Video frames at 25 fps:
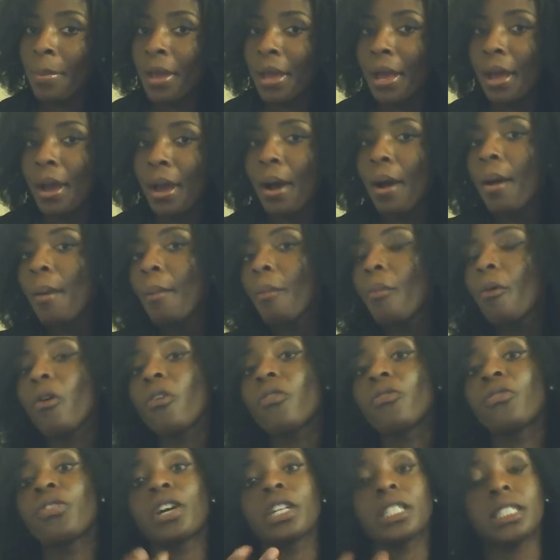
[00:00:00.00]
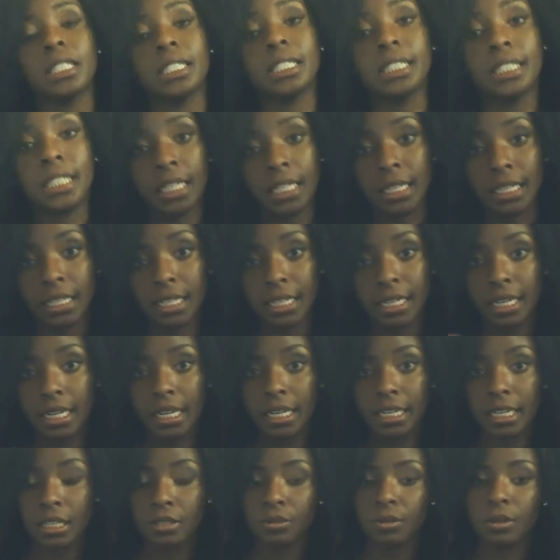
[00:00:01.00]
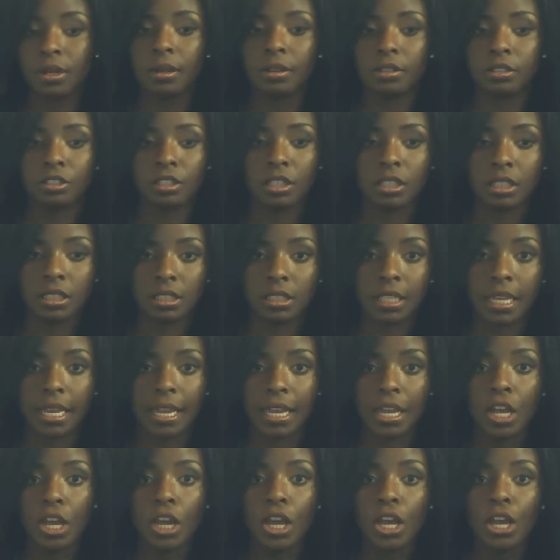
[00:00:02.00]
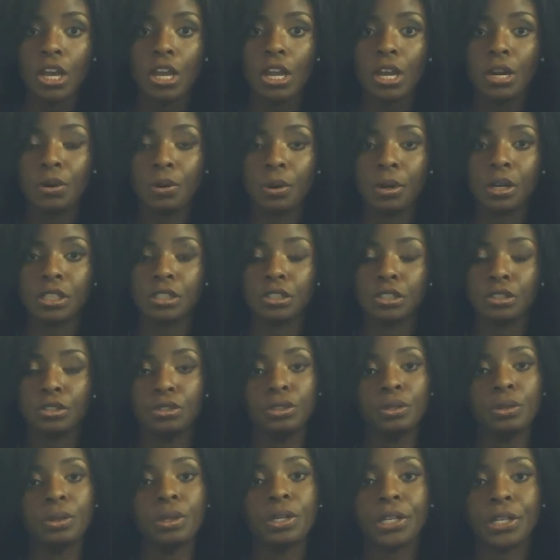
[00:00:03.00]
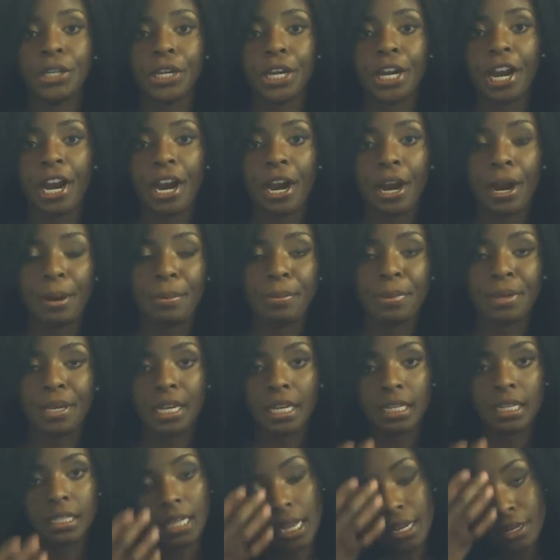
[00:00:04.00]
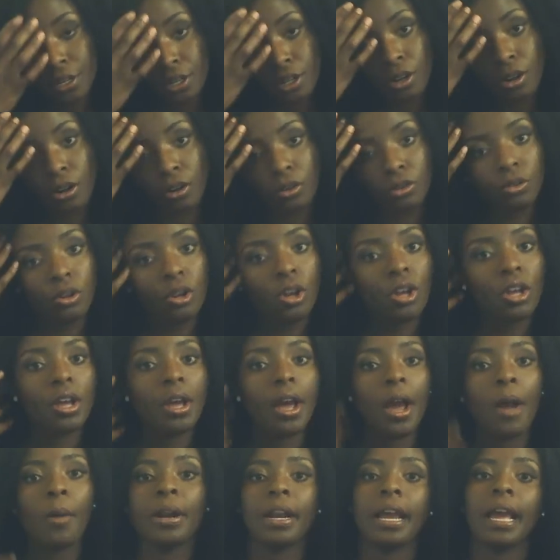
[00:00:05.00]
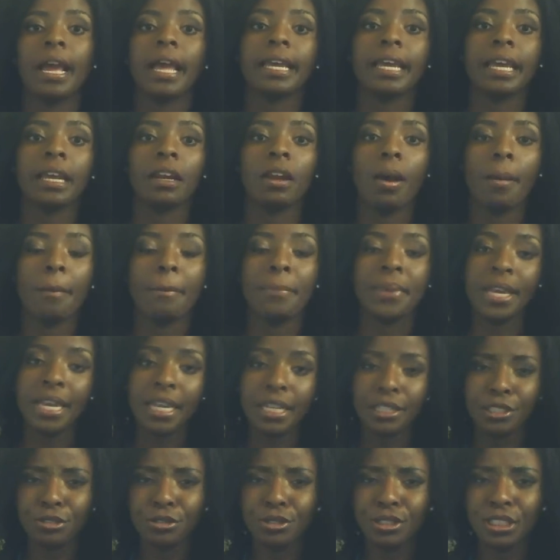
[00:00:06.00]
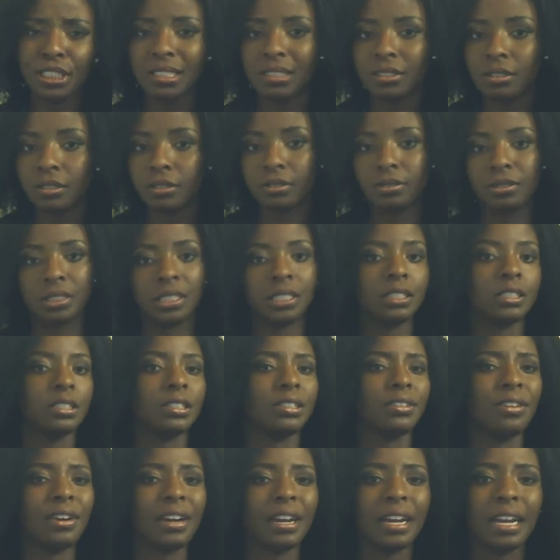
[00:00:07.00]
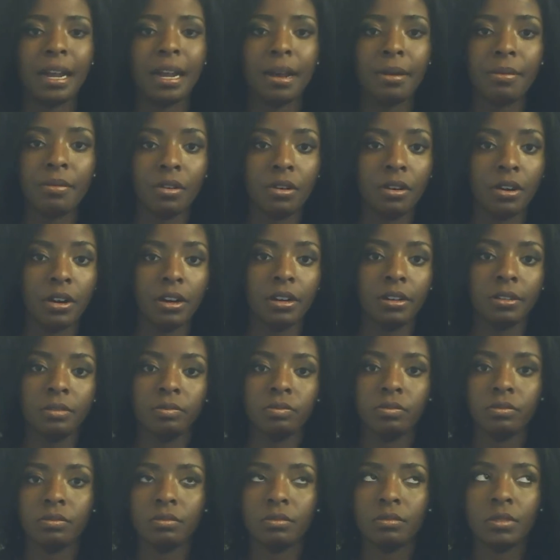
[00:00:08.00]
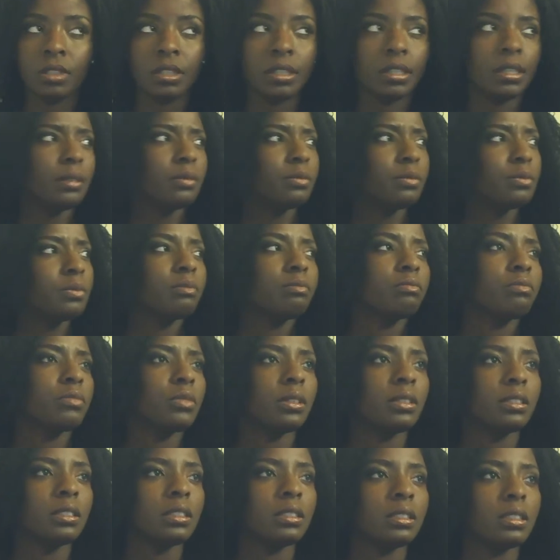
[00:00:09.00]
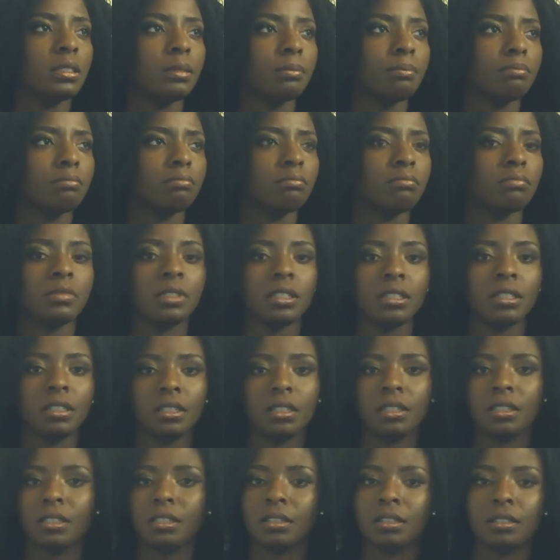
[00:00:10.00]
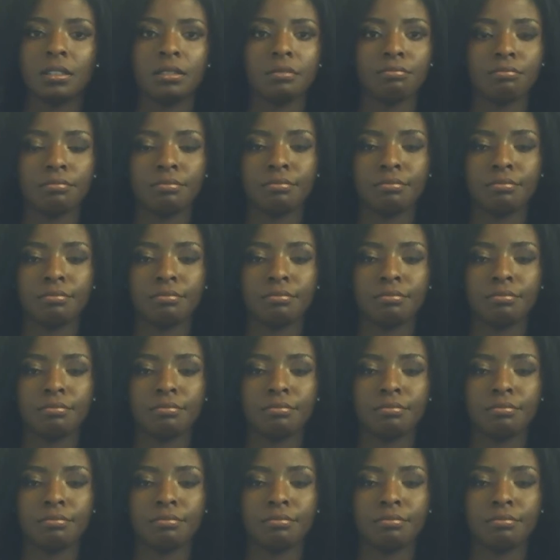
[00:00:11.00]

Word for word: bit more versatility. That's what I was trying to say. In order to doing your hair, because I know when I get on Pinterest or Instagram or um, what's uh,